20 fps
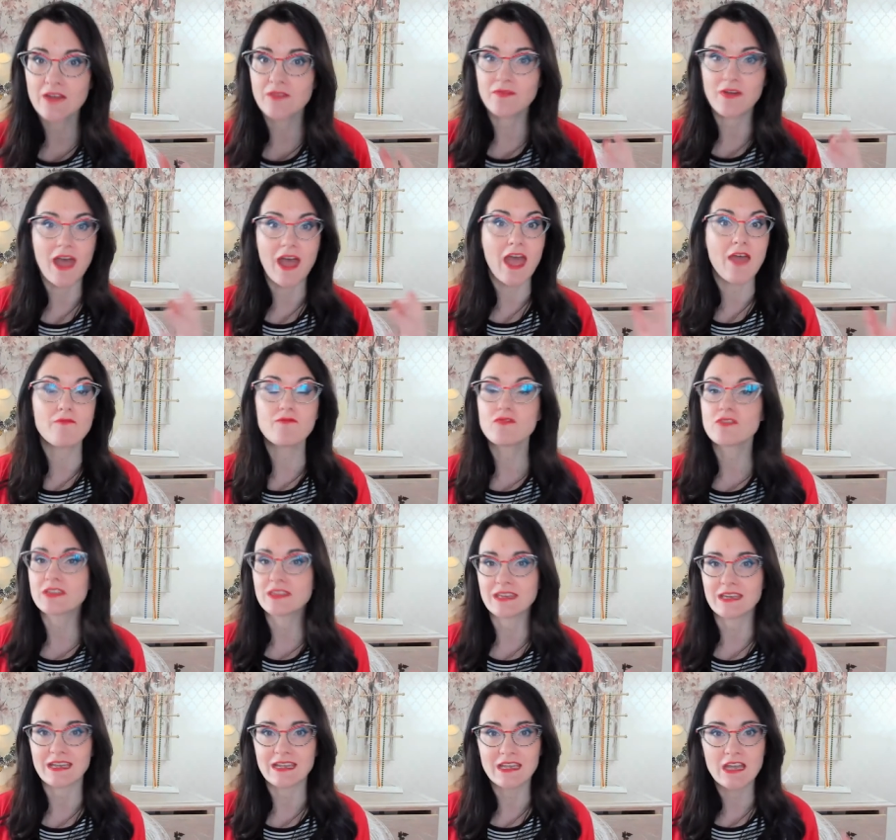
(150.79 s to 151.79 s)
for
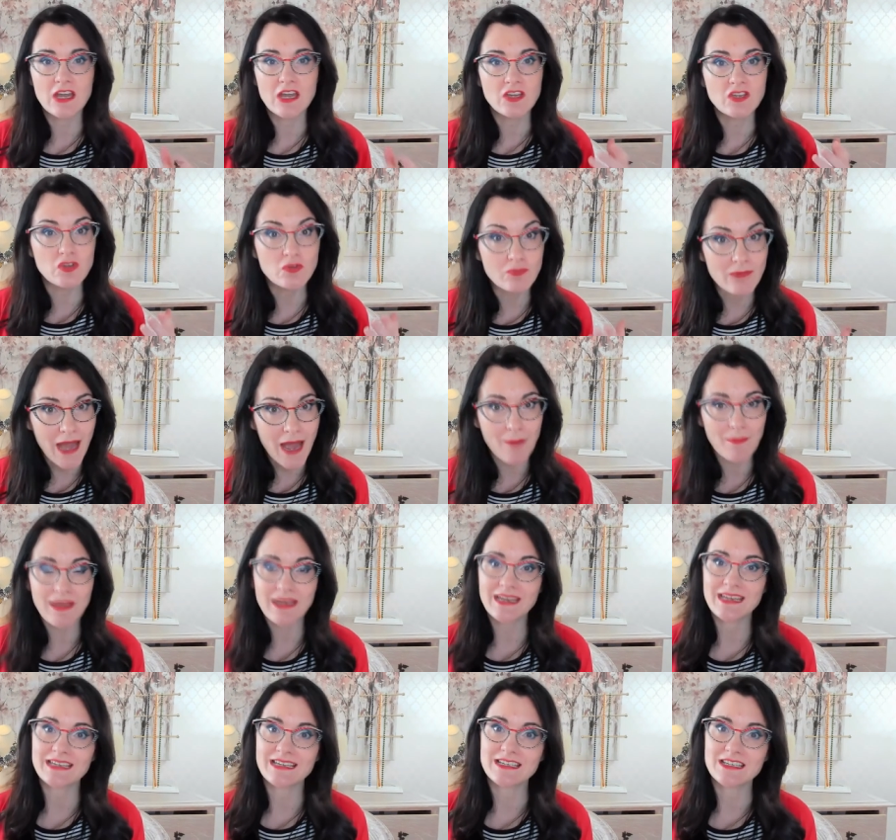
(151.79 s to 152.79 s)
everything, you now may
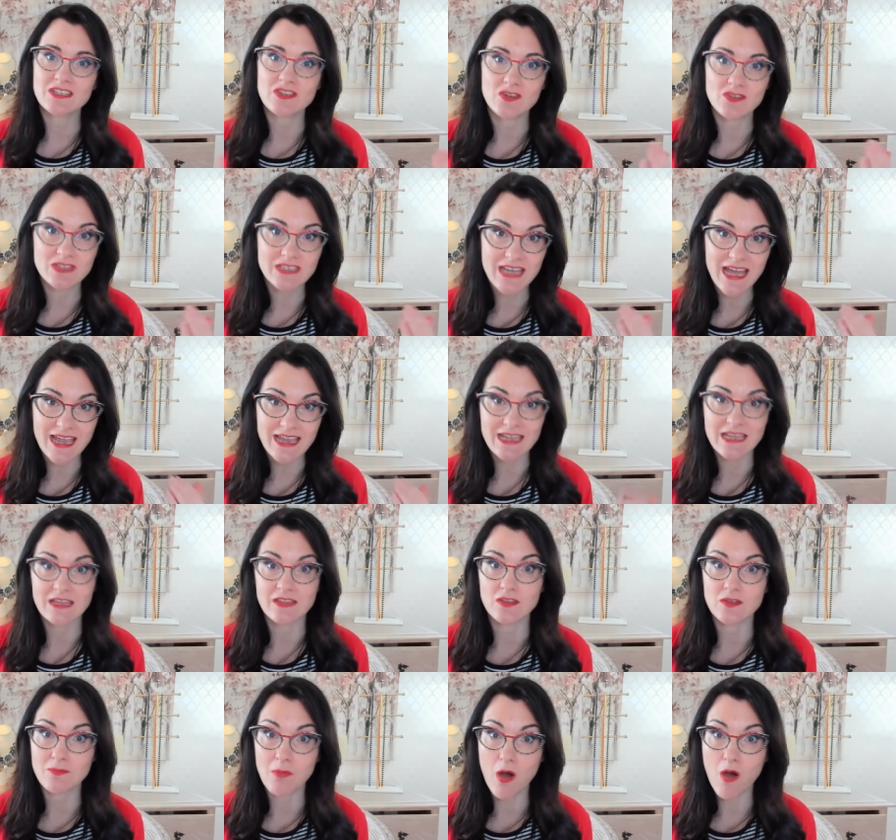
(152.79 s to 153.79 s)
need to start
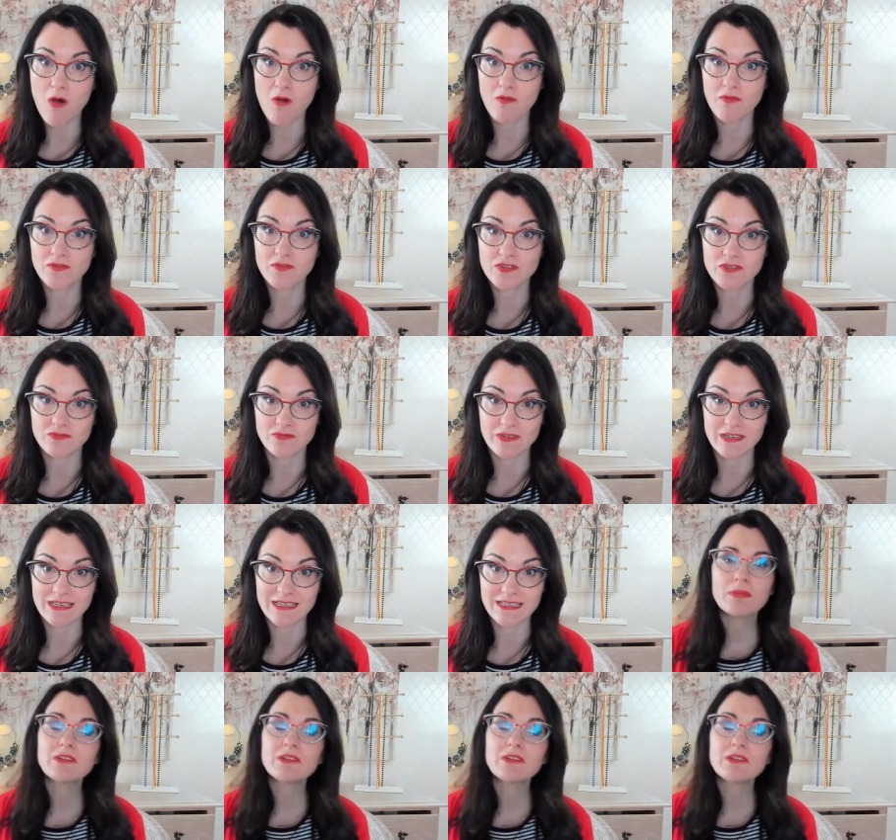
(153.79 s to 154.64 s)
taking them off to read.